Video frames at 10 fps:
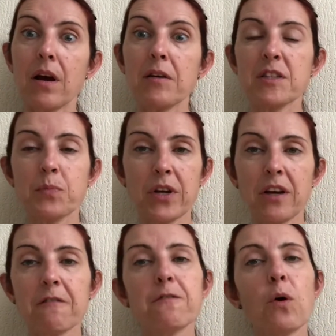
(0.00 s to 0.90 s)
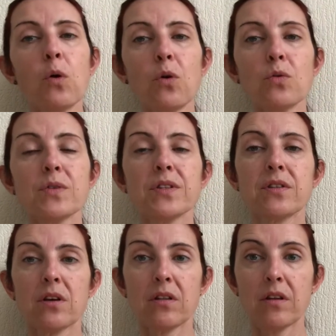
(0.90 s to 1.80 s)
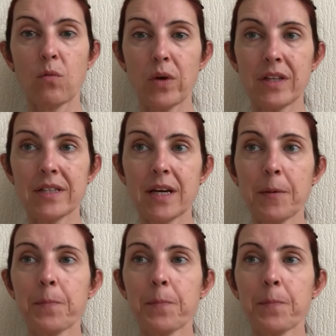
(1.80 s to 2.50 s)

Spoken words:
spring follows the winter,